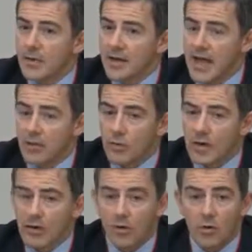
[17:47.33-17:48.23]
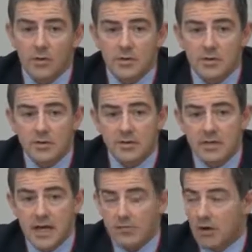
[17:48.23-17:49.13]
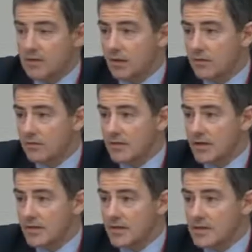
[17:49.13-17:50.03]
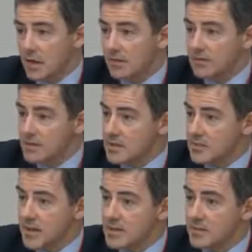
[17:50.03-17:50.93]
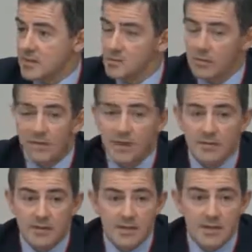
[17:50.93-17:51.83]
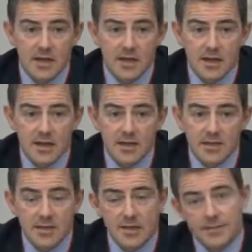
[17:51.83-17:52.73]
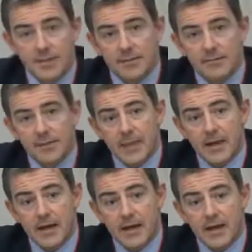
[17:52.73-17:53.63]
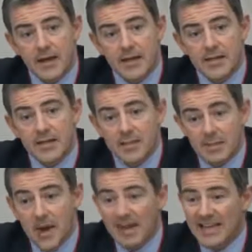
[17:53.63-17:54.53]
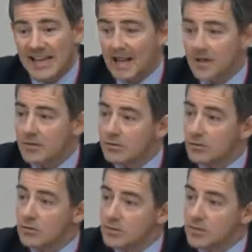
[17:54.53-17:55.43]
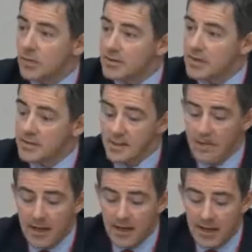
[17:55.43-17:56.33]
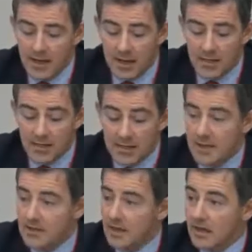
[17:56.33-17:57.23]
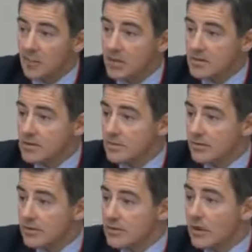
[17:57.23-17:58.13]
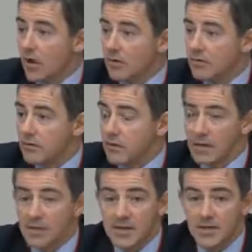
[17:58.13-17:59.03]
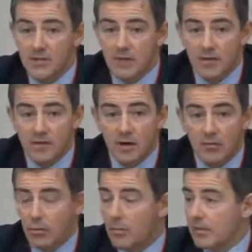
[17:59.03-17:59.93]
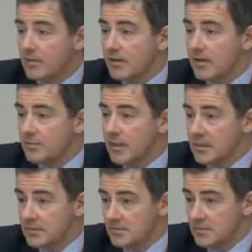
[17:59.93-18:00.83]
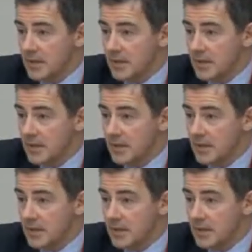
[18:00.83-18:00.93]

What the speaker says: But again, we are open to debt write-off in the insolvency space because we believe it's a systematic and controlled process. And to date in that process, we've written off or committed to writing off 1.5 million.